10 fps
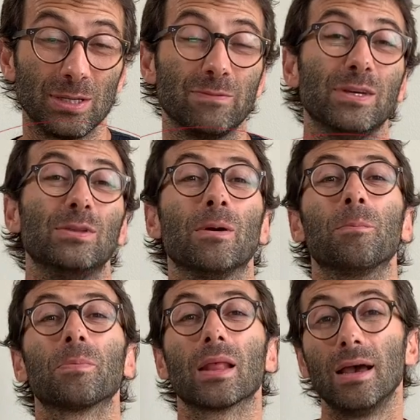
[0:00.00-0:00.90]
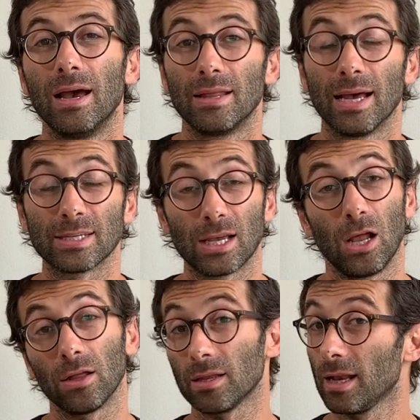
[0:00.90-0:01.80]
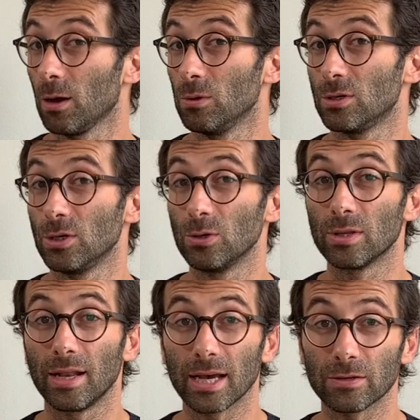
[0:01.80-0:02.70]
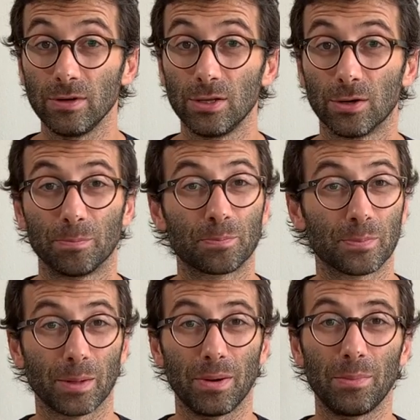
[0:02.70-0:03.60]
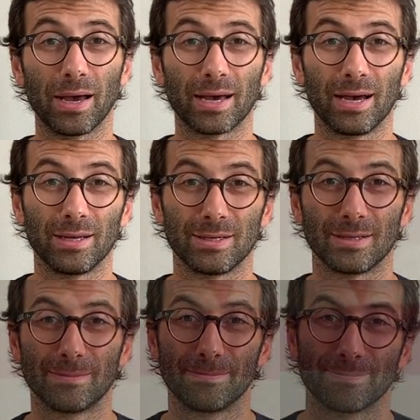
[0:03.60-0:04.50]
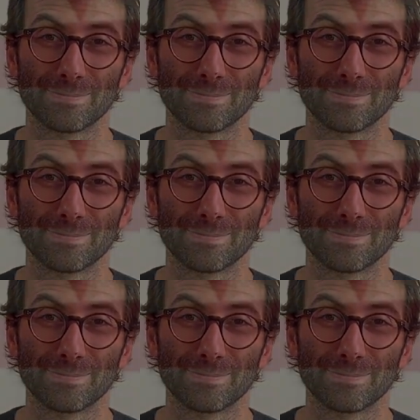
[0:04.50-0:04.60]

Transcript: this video. Thanks a lot and I will see you in the next video. Bye bye guys.